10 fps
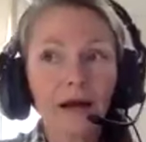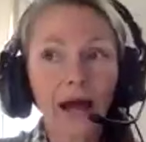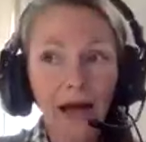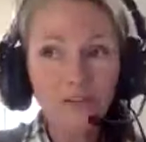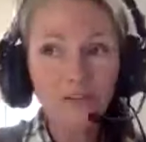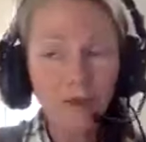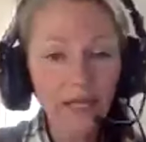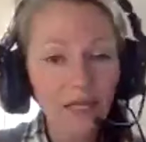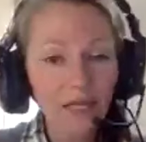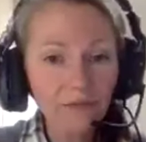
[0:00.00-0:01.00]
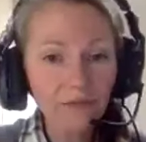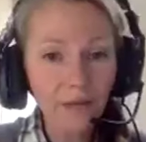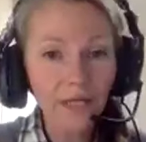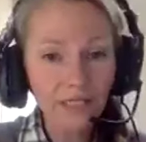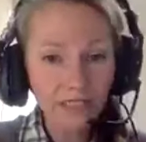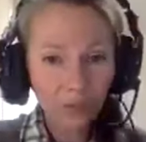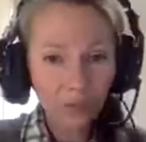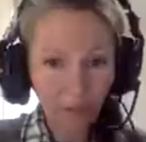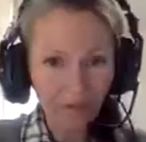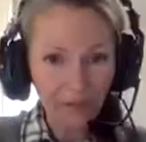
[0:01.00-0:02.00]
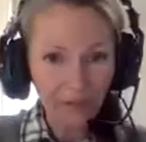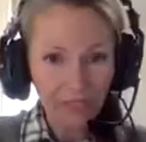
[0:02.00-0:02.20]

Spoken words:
I have to make enough money to run the